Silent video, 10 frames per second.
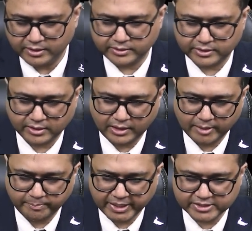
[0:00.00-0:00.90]
the
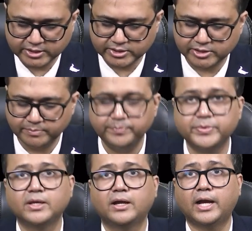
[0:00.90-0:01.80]
limbic system,
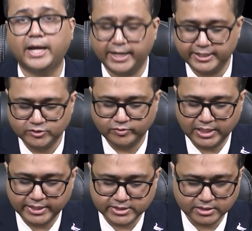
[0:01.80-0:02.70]
as well
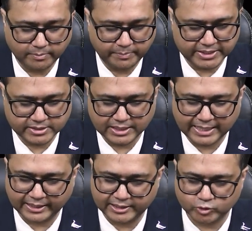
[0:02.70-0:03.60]
as the basal
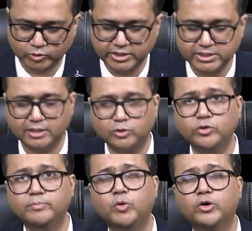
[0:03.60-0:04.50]
ganglia. So these are two
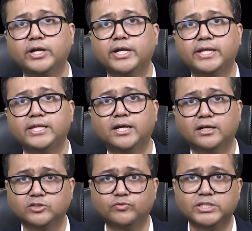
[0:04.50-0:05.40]
important
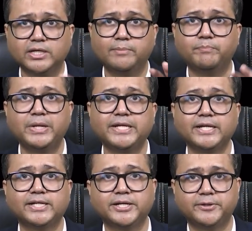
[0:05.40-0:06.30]
areas which are
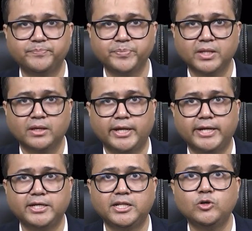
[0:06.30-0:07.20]
implicated
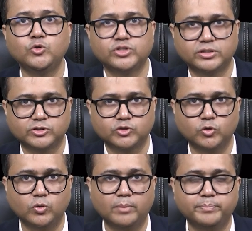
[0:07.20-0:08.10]
in delusion.
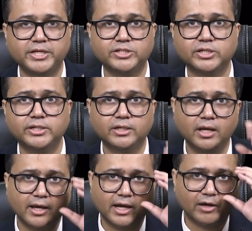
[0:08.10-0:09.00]
So a patient
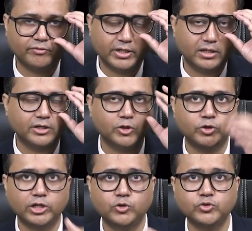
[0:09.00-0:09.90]
having you know
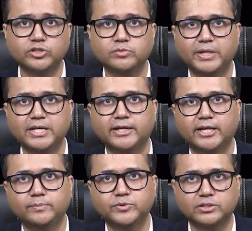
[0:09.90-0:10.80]
delusions many a
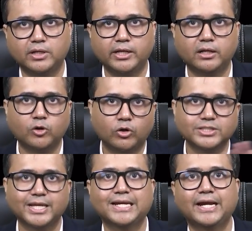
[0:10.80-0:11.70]
times in a
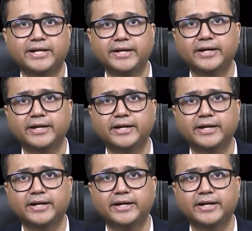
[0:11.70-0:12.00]
non-psychiatric